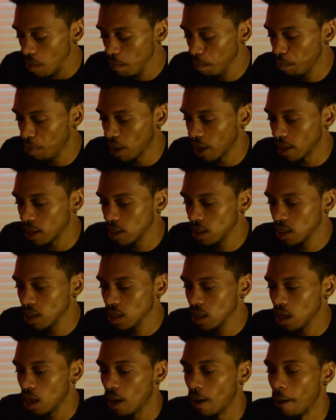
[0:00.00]
But
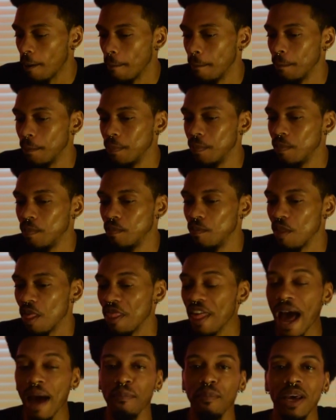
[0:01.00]

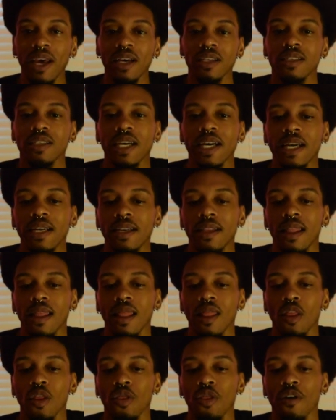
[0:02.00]
that being said,
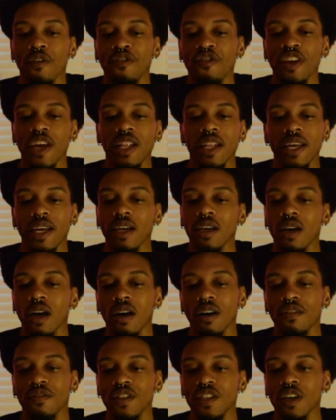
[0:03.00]
the feeling
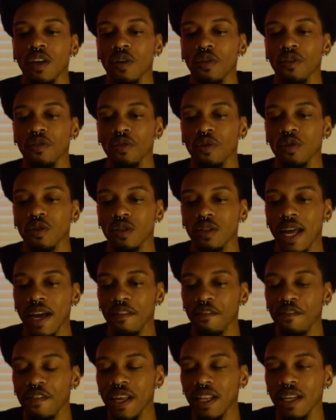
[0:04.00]
of that
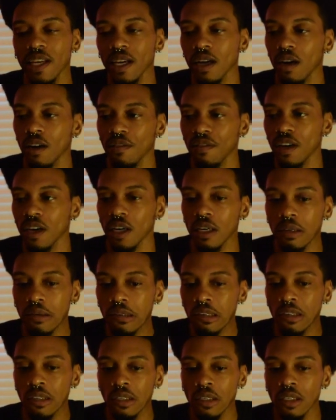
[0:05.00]
feeling of
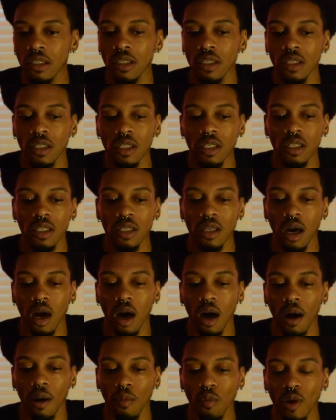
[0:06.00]

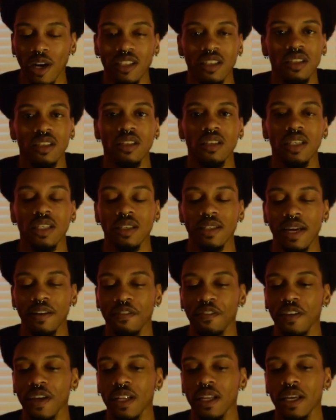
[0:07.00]
restlessness, that
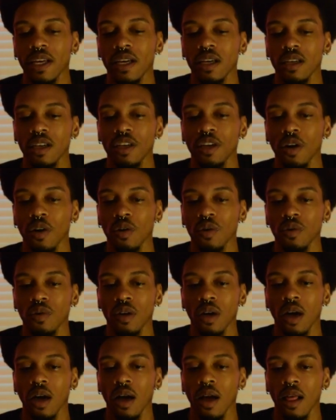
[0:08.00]
feeling
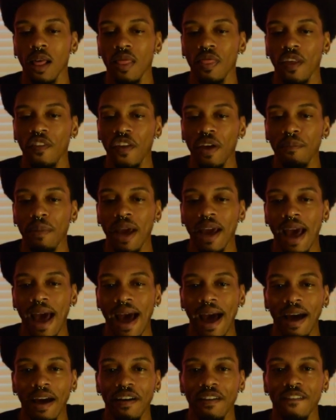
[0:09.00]
that they may
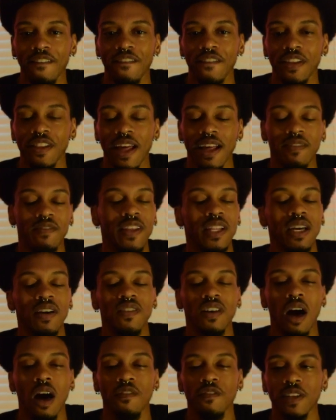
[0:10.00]
have, that feeling of
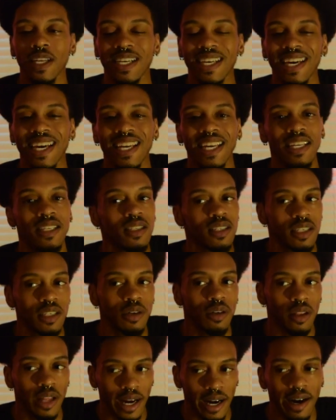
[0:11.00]
conflict, it is
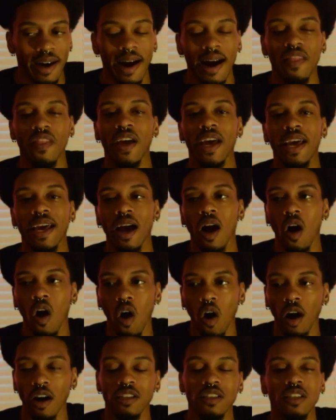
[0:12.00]
still there, and they
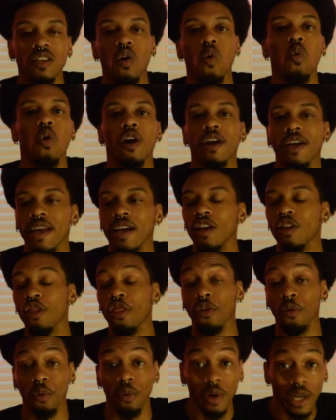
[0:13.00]
are still working
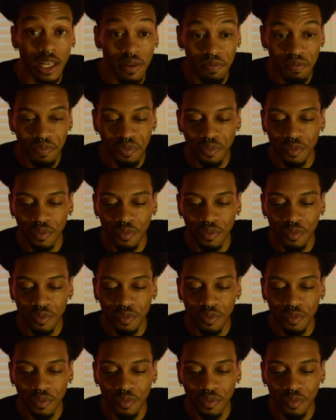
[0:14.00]
through it.